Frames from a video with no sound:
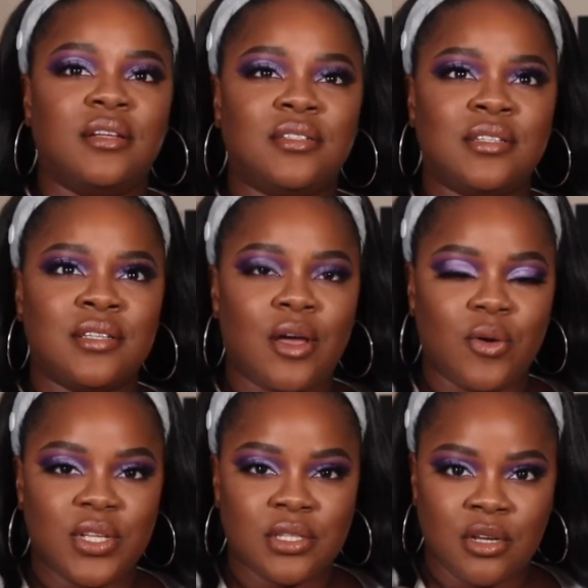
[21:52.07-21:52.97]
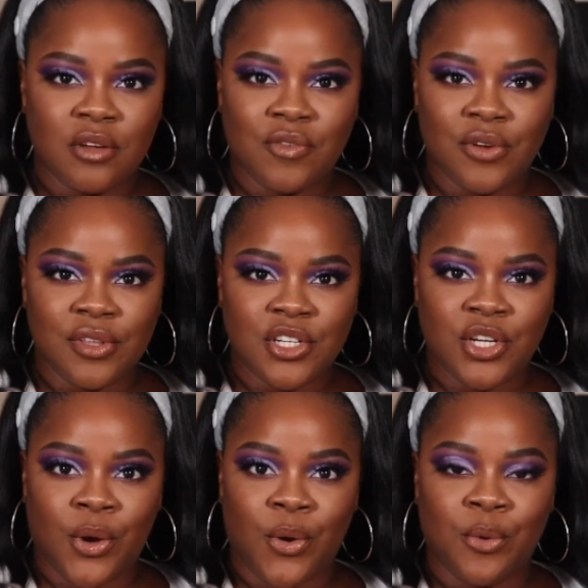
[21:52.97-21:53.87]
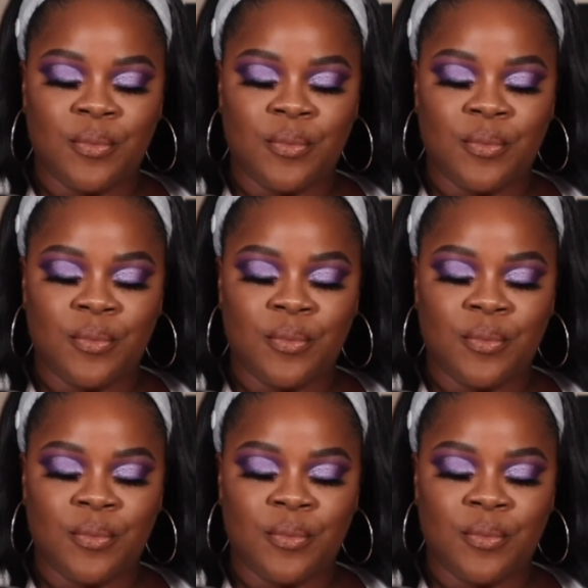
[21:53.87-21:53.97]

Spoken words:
Gizelle is good for the show,